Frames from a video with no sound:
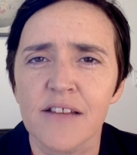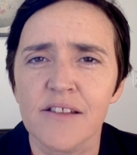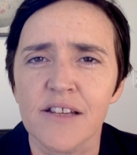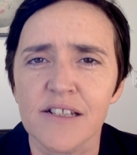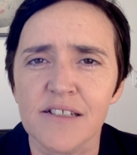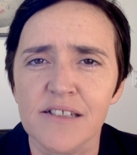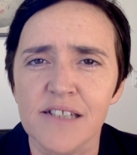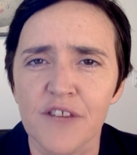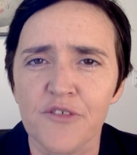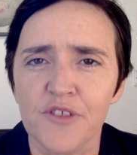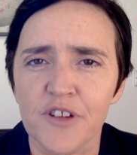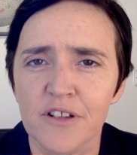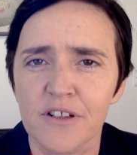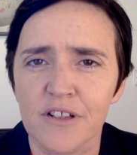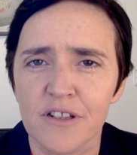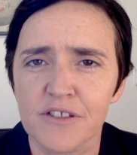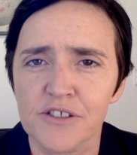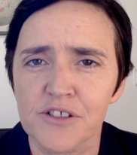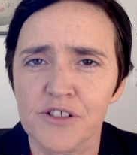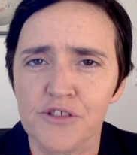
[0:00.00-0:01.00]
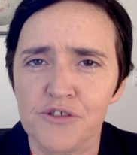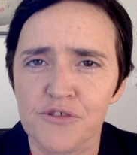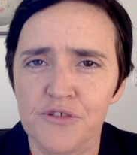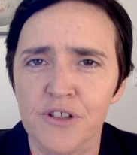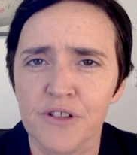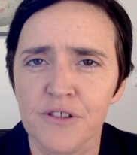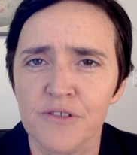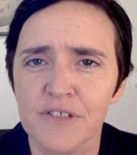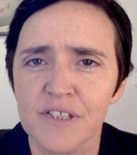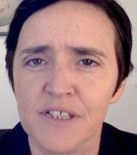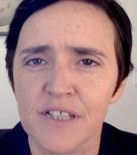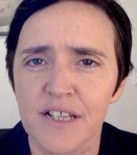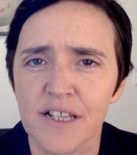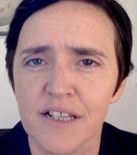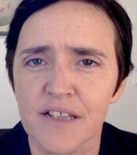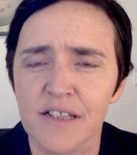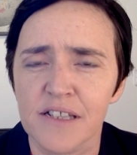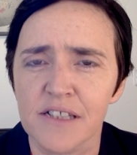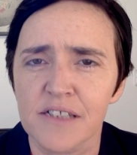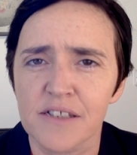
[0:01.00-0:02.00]
the difficult truths
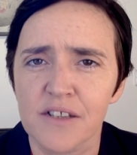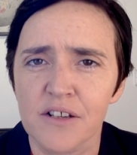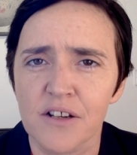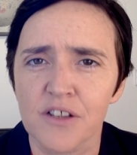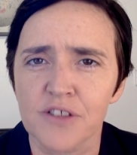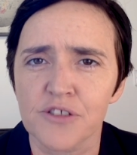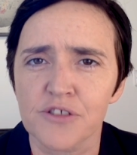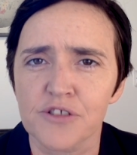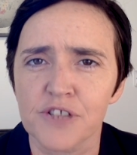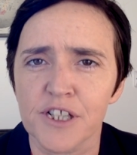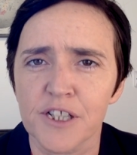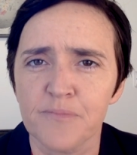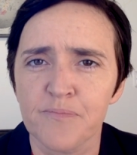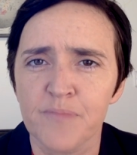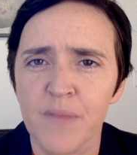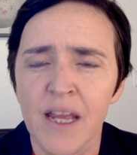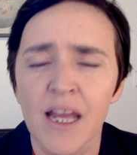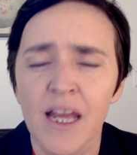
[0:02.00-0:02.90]
in this country.